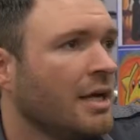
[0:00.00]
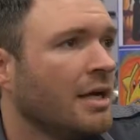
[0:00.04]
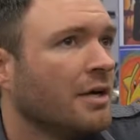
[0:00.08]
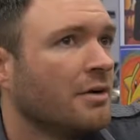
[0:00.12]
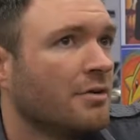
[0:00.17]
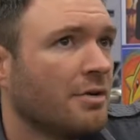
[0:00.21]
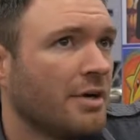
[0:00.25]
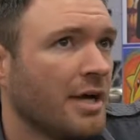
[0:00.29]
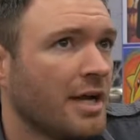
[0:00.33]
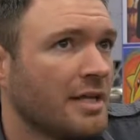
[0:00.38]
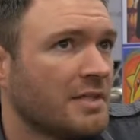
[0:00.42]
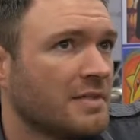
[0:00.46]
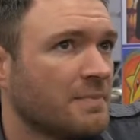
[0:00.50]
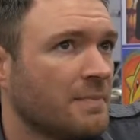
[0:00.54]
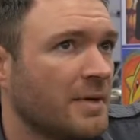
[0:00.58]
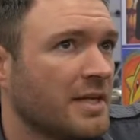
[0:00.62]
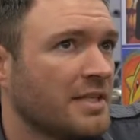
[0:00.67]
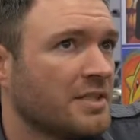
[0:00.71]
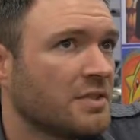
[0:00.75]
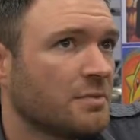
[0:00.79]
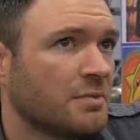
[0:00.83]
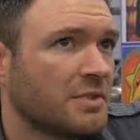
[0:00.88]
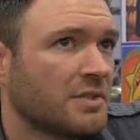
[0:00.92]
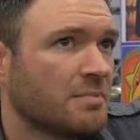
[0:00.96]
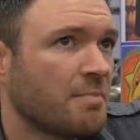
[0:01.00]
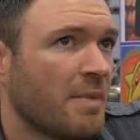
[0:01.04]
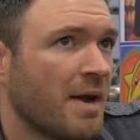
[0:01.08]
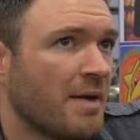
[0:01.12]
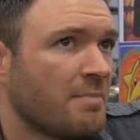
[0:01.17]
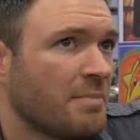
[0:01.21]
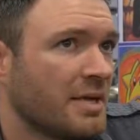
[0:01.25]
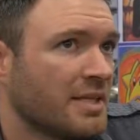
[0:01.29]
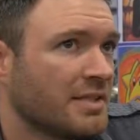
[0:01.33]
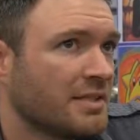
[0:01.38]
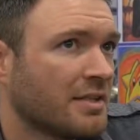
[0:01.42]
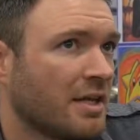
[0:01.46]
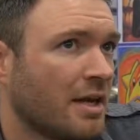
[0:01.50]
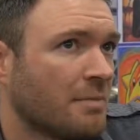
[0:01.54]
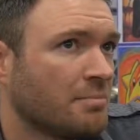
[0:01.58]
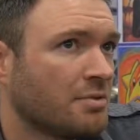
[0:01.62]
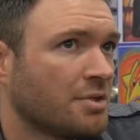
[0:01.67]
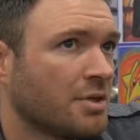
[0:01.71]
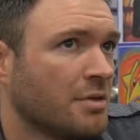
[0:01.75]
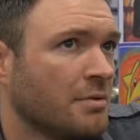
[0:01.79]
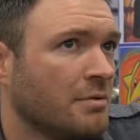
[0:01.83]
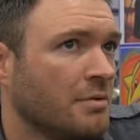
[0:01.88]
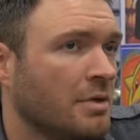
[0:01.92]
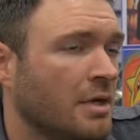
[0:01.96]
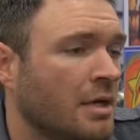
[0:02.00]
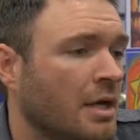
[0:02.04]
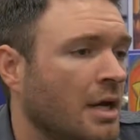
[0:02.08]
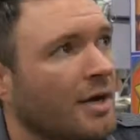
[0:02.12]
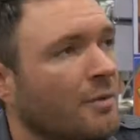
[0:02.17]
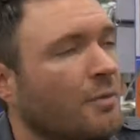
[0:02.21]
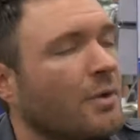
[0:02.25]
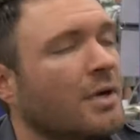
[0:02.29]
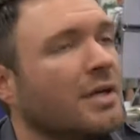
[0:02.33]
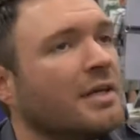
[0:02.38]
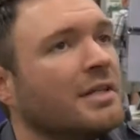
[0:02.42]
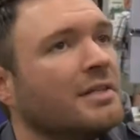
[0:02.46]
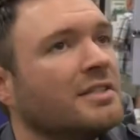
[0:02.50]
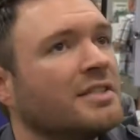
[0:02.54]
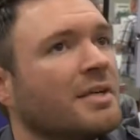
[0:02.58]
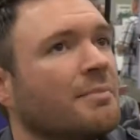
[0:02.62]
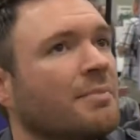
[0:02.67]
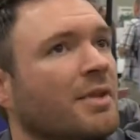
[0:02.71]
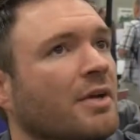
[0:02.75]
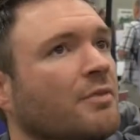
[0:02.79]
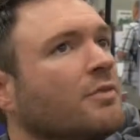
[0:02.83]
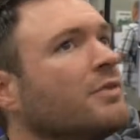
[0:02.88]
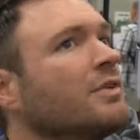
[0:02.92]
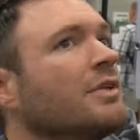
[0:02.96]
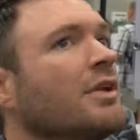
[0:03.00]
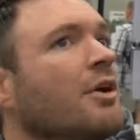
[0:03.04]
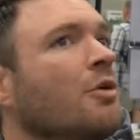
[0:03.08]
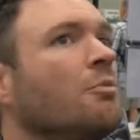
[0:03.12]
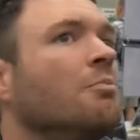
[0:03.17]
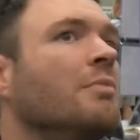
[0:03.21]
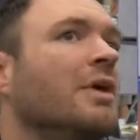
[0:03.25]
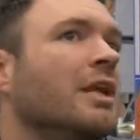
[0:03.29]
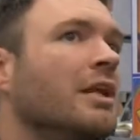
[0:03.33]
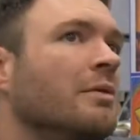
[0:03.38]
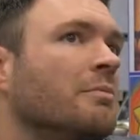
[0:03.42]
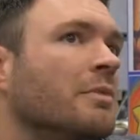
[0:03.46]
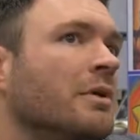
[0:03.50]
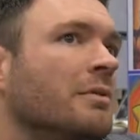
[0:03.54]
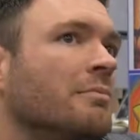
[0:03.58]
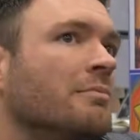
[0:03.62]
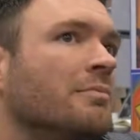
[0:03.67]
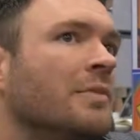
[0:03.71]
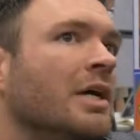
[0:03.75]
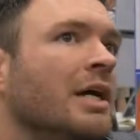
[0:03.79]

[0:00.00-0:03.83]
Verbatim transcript: CreateSpace was my best option. I wanted something with no minimum.